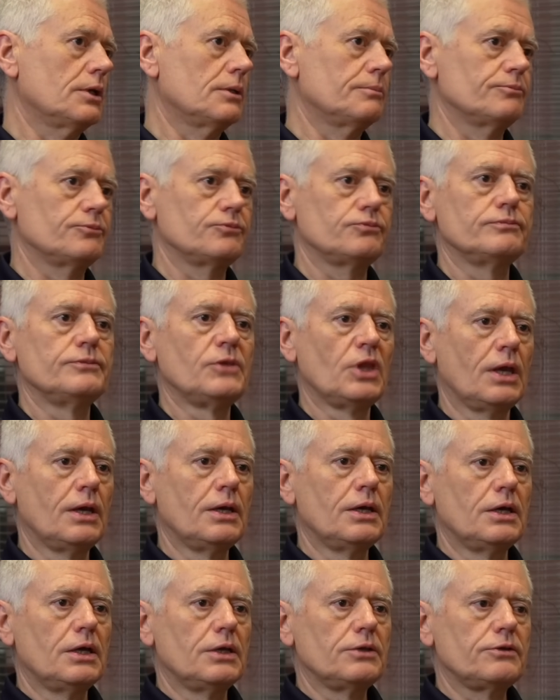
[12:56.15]
um,
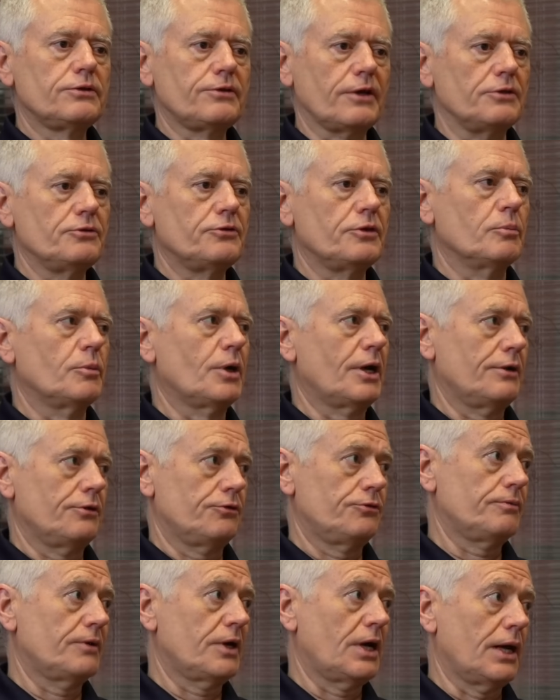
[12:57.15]
ten to the
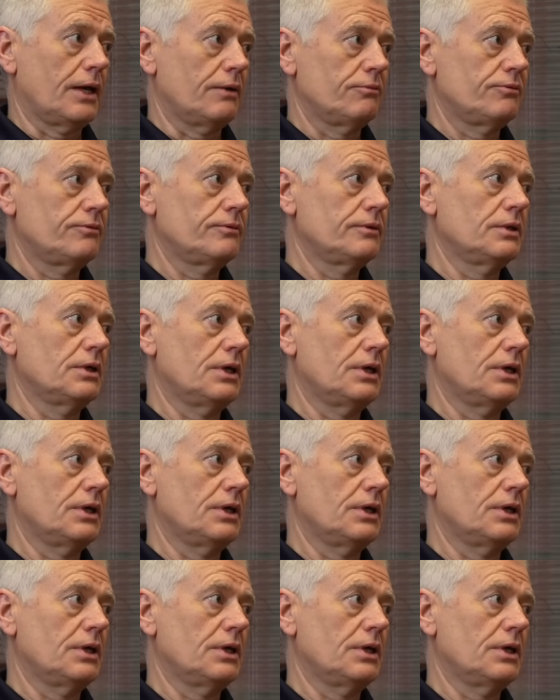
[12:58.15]
minus five.